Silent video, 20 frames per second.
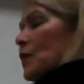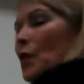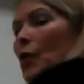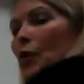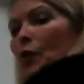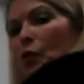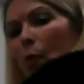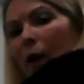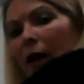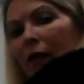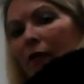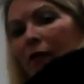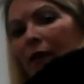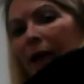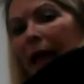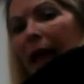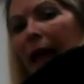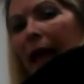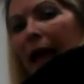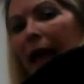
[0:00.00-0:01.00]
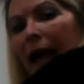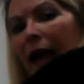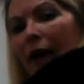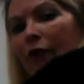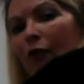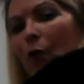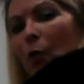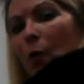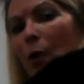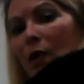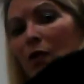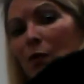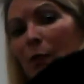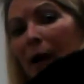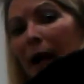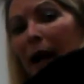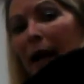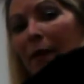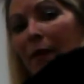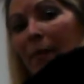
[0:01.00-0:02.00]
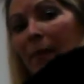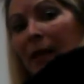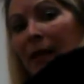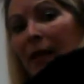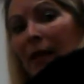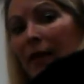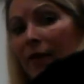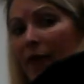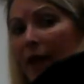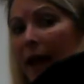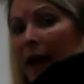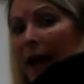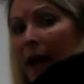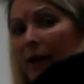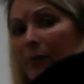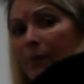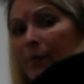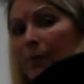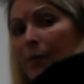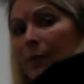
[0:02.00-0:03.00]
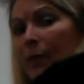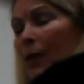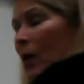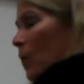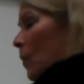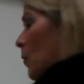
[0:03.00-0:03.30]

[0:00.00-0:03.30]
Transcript: are 12 and a half, what's right in the middle of that? Well,